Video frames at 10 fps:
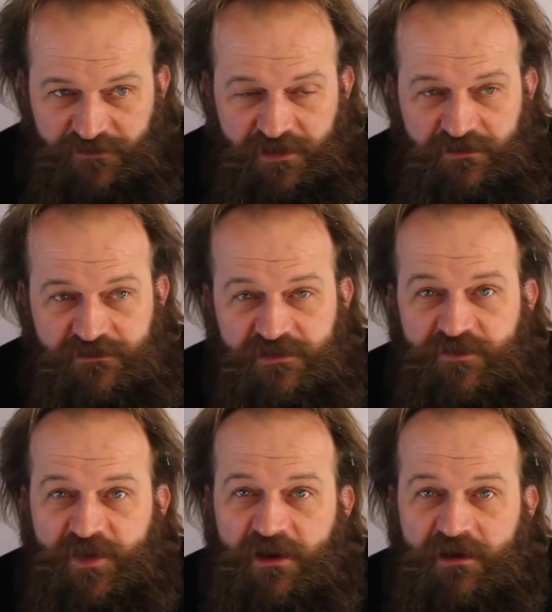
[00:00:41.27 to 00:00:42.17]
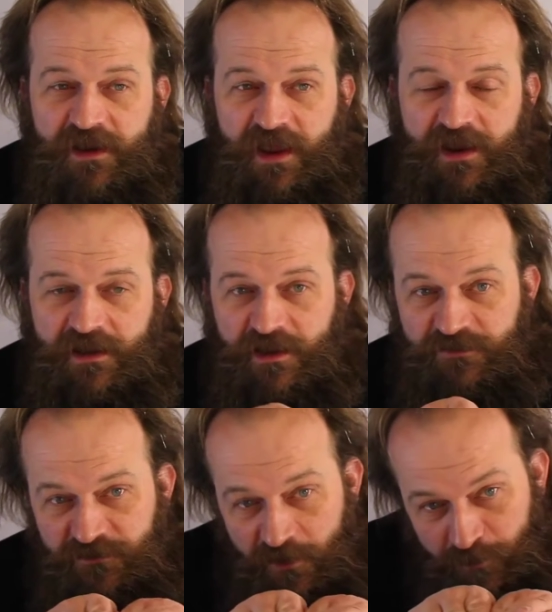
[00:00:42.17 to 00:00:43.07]
into the barricade and
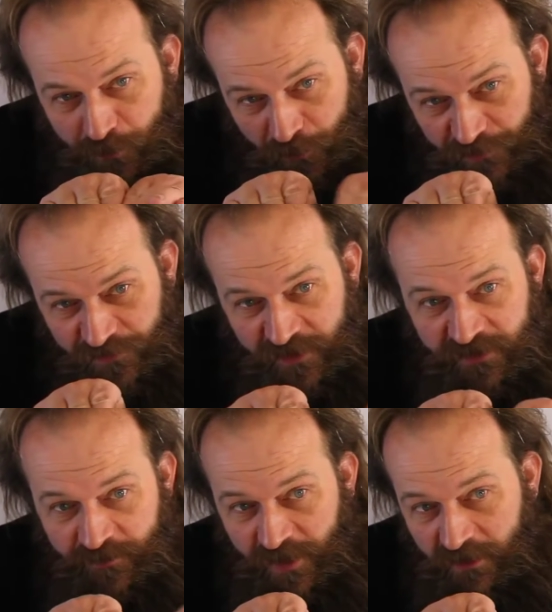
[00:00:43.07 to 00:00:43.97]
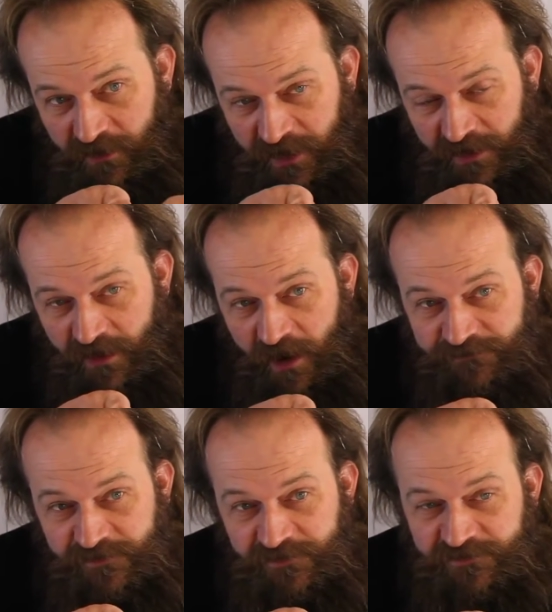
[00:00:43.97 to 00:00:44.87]
start pushing the barricade
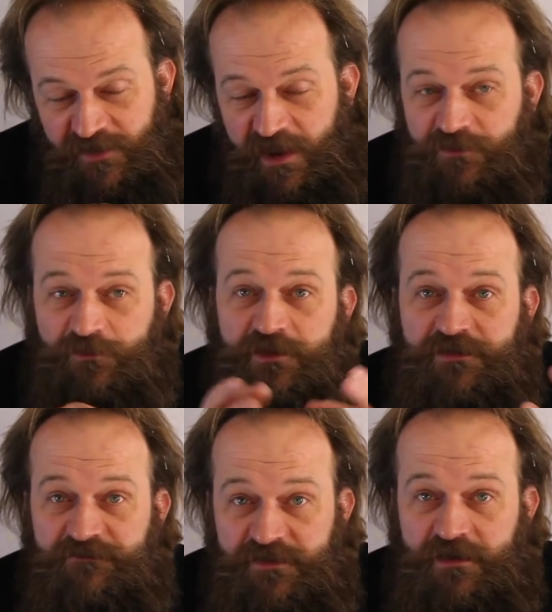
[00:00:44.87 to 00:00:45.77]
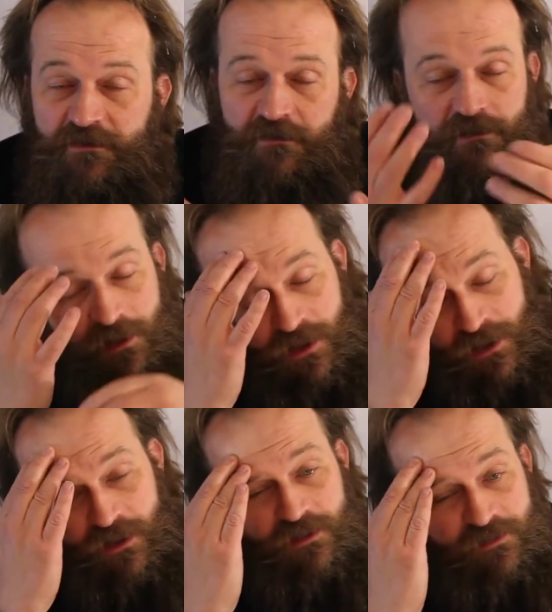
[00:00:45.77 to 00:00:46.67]
off to the side with the
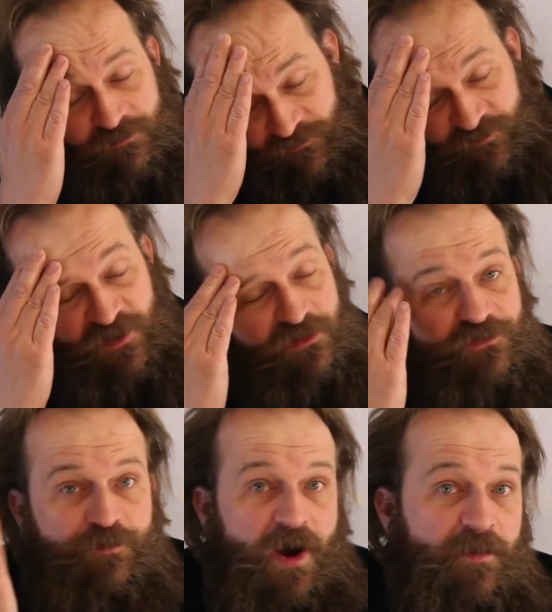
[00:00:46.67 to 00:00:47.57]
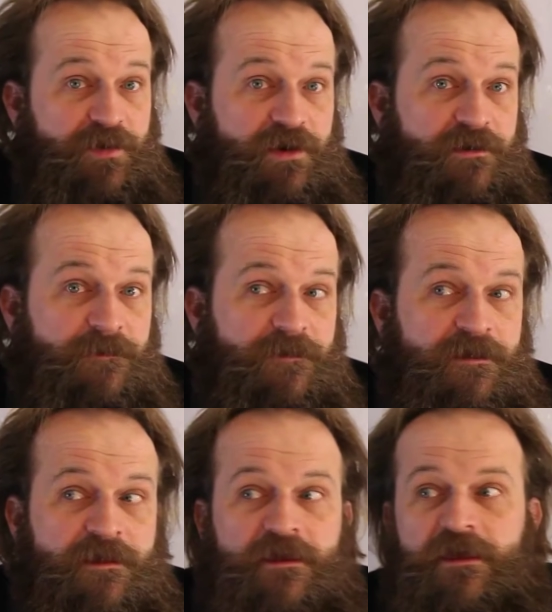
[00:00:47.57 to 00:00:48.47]
vehicle's bumper.
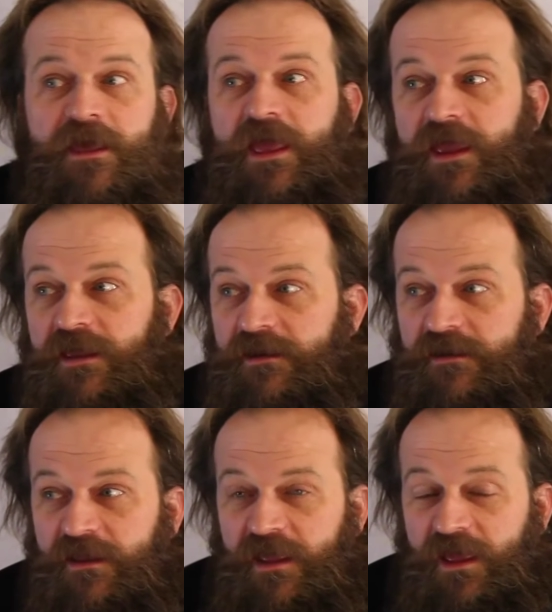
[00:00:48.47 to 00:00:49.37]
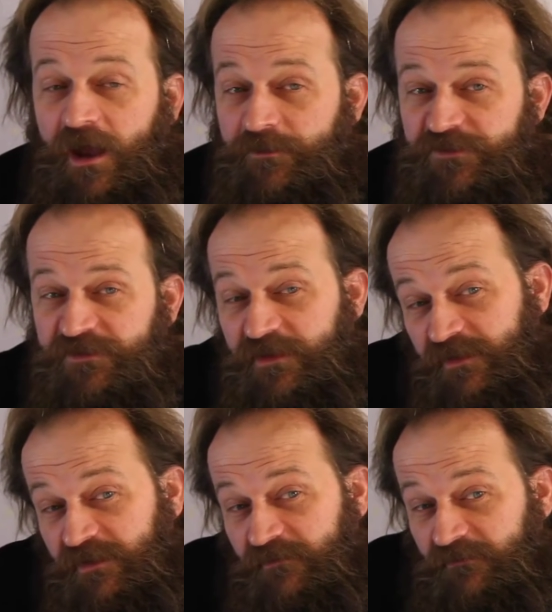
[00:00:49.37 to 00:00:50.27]
And I'm
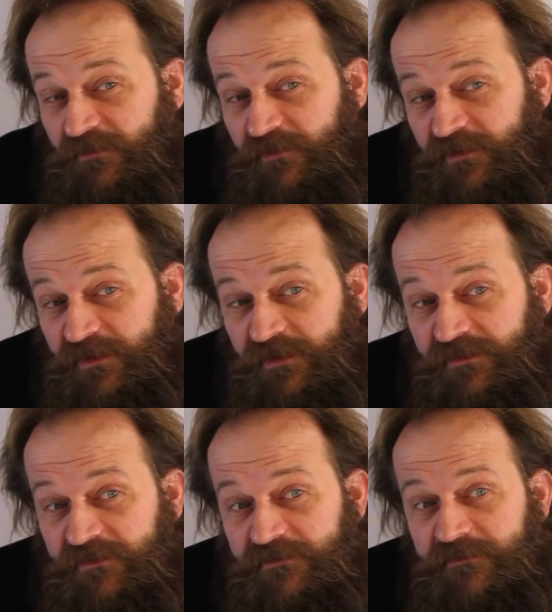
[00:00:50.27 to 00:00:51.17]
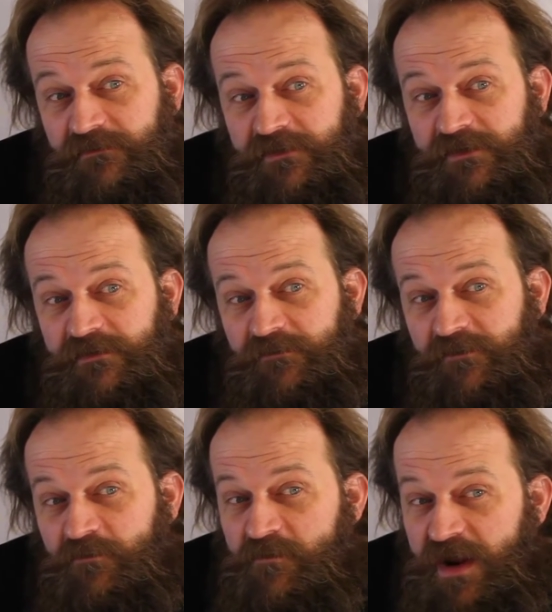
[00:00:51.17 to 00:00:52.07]
sitting there looking at this going,
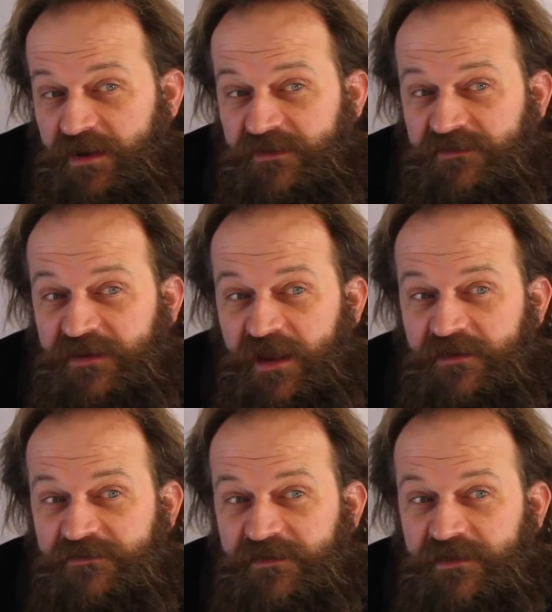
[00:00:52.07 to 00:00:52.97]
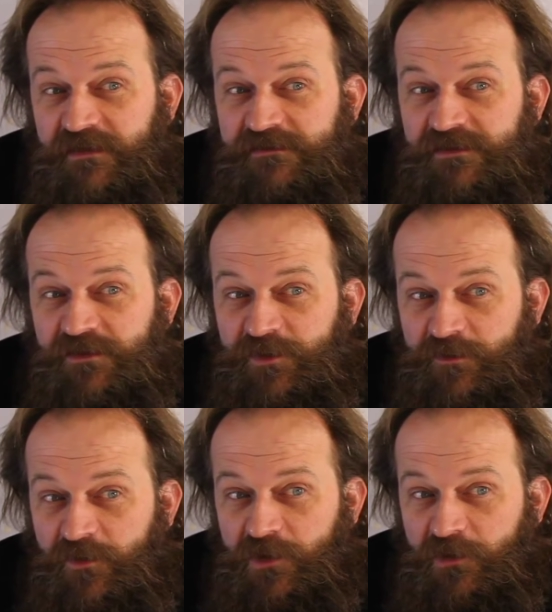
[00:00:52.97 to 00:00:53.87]
man, this guy is like a little bit
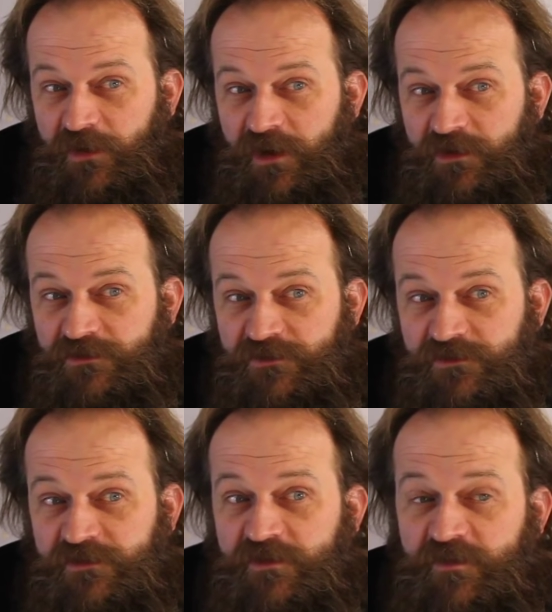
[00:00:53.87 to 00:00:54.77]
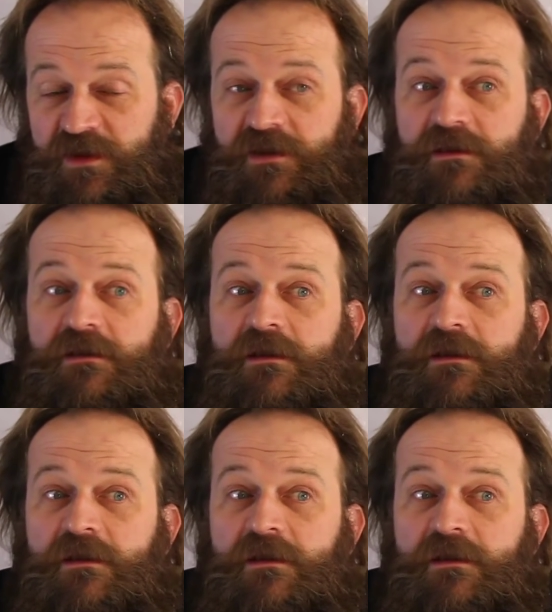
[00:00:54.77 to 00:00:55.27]
more courageous than me.